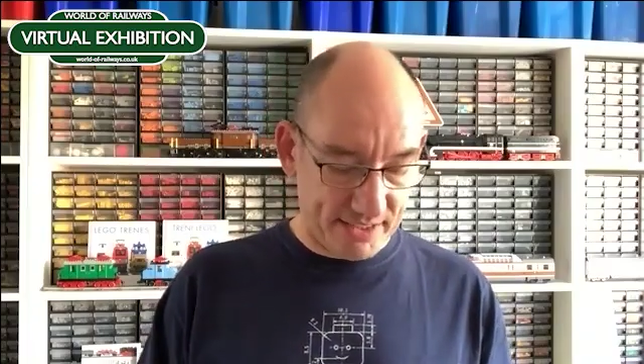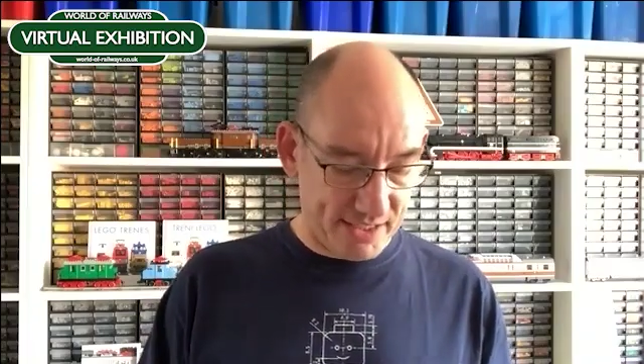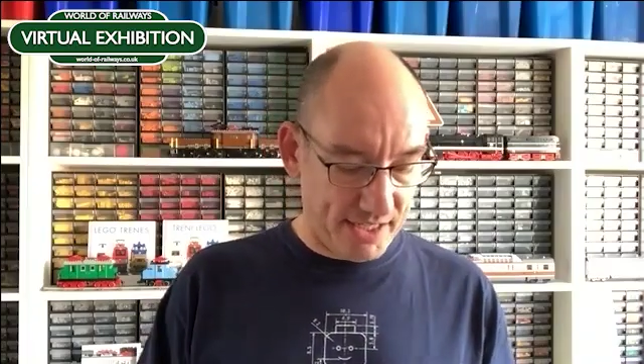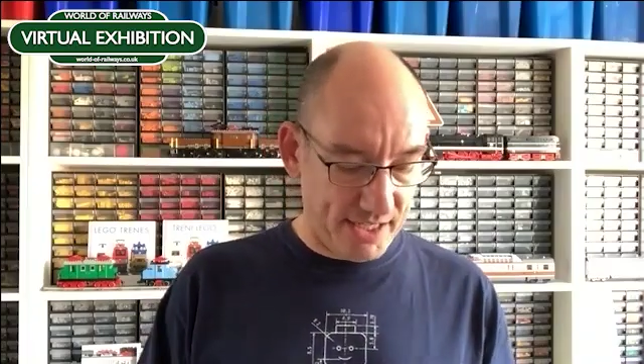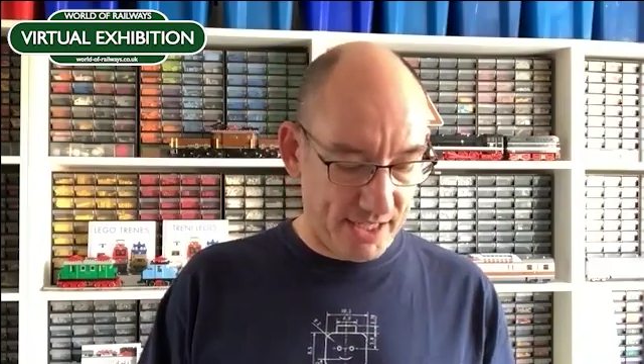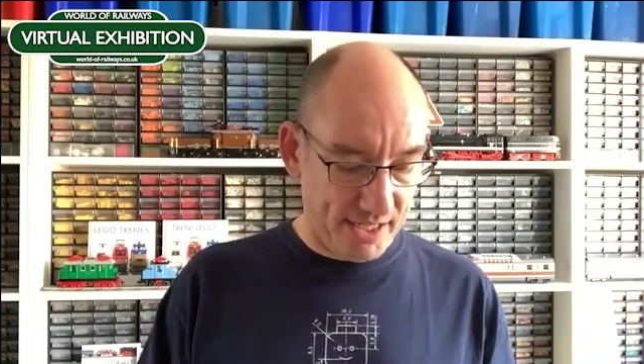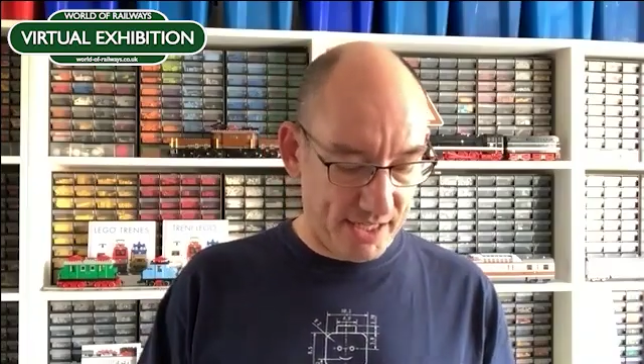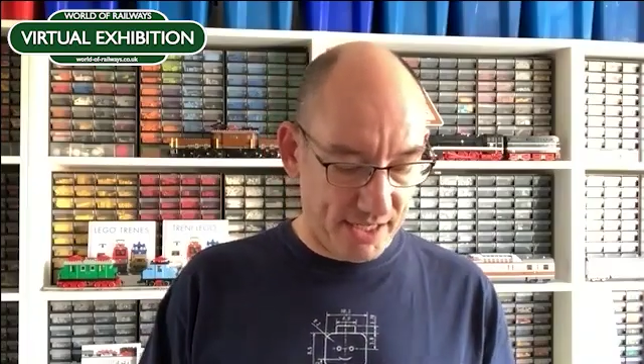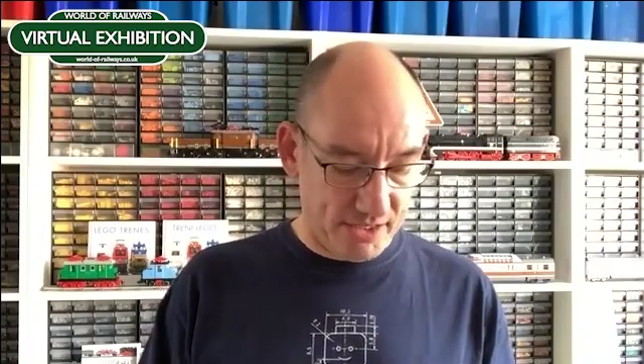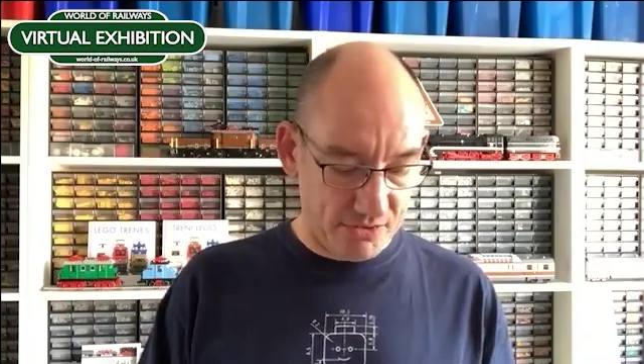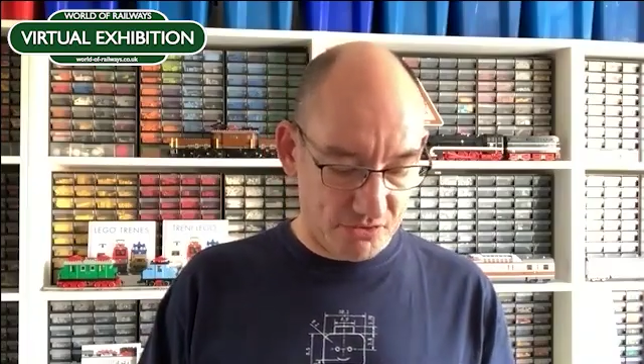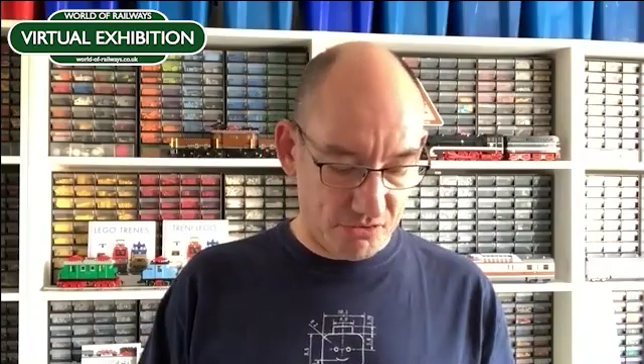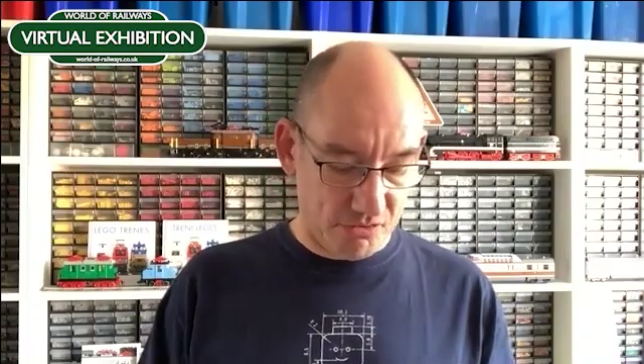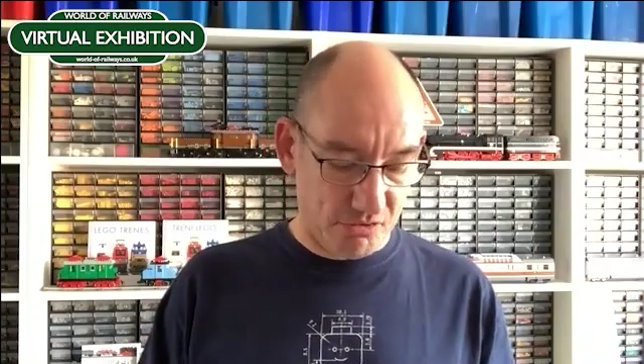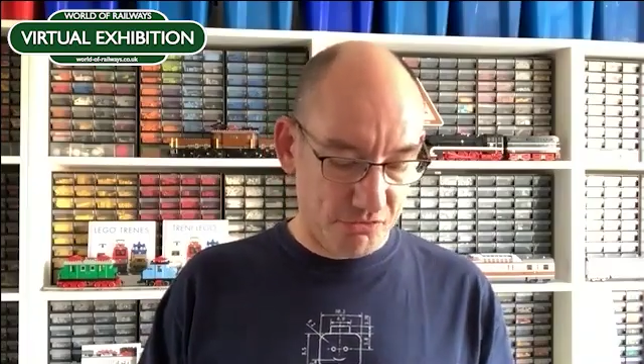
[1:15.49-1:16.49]
and
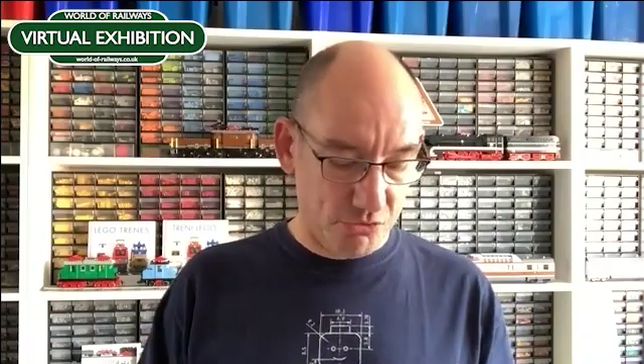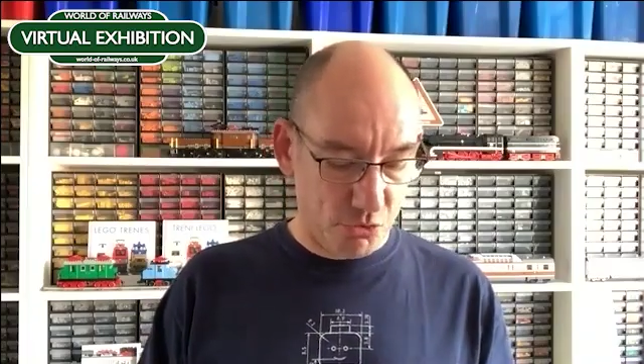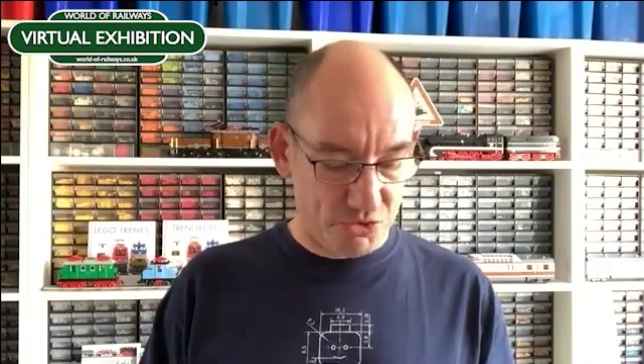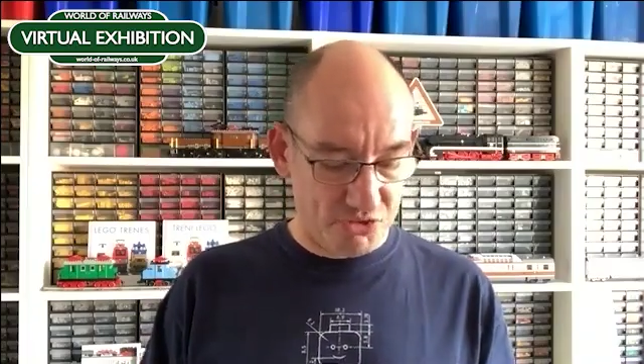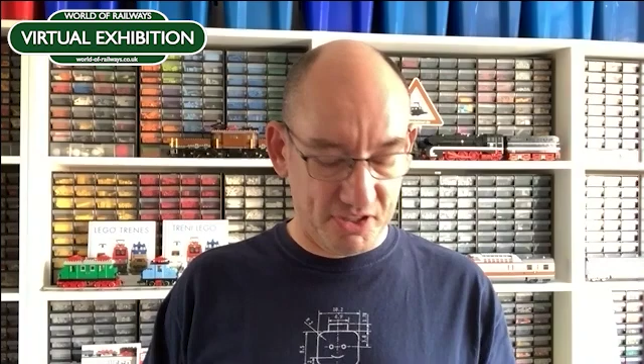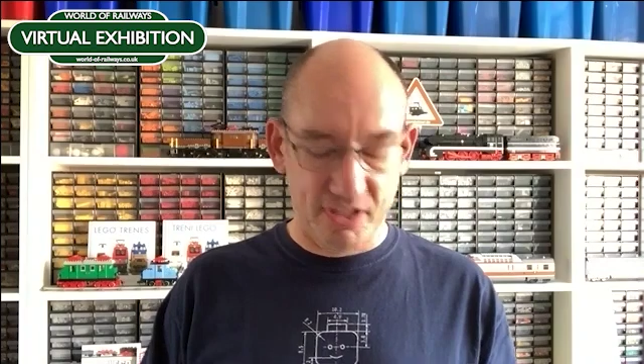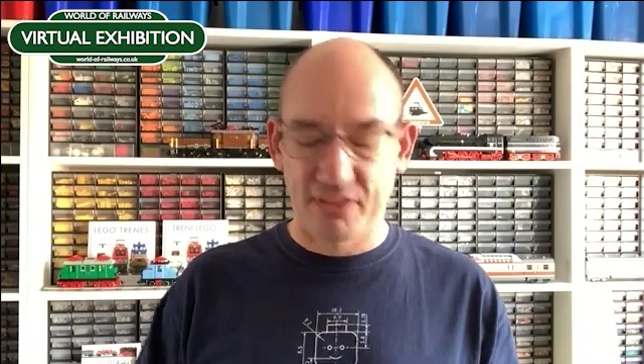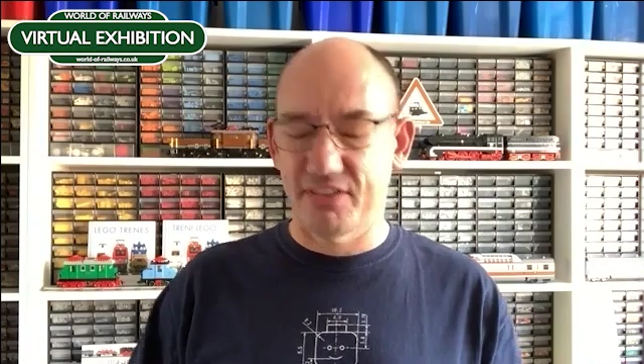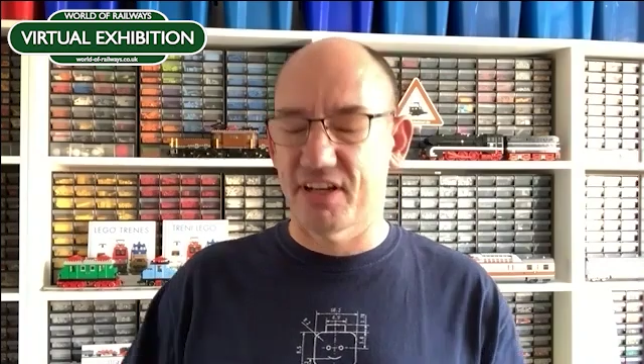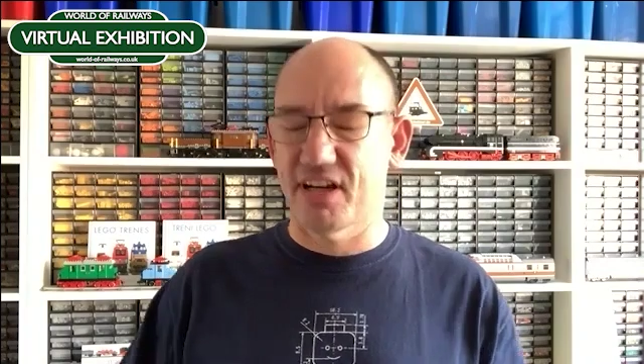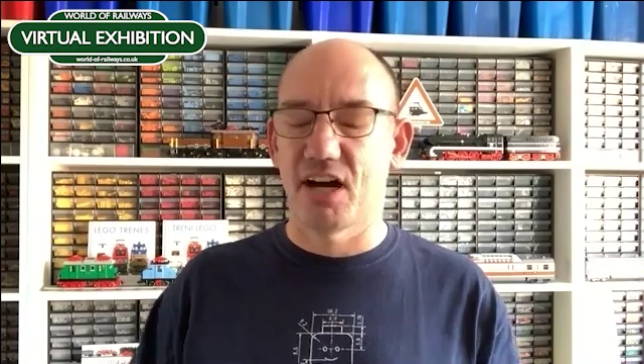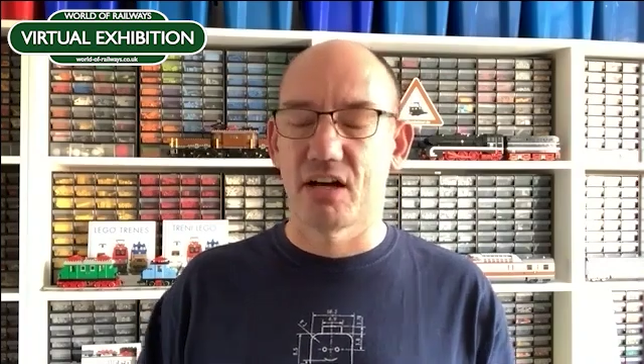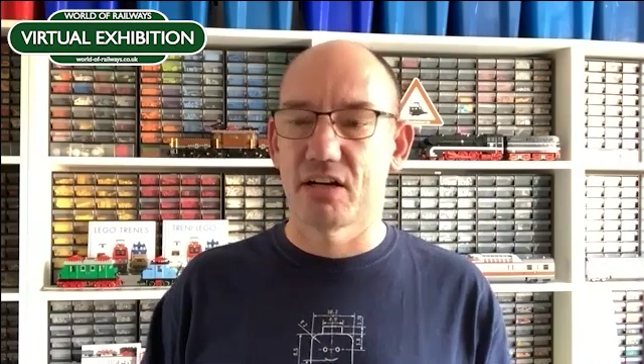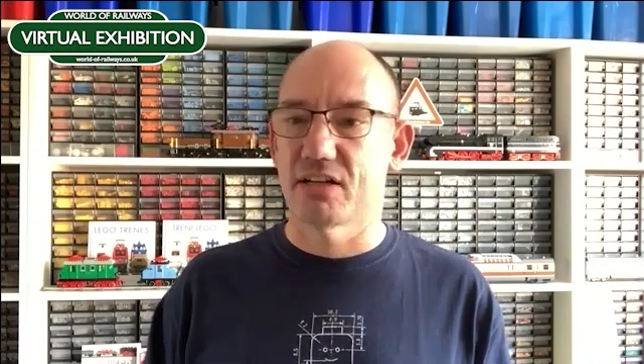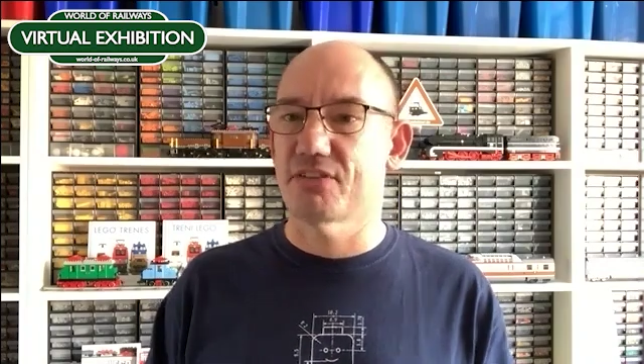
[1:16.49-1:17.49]
of course the
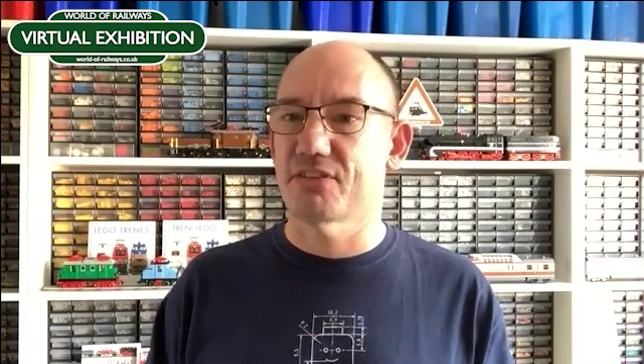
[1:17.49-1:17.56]
colors